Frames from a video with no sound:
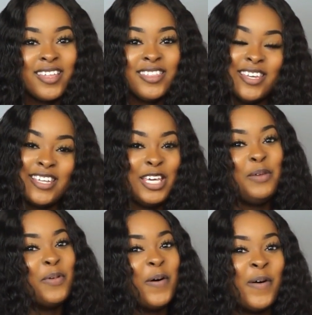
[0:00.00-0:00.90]
then
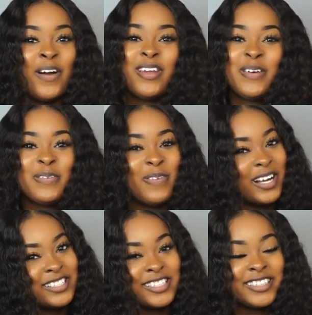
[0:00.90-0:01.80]
keep on
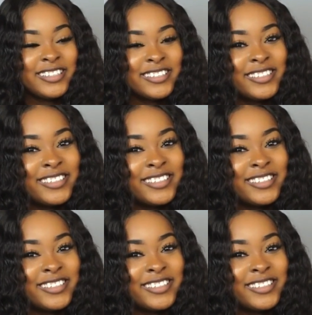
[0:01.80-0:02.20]
watching.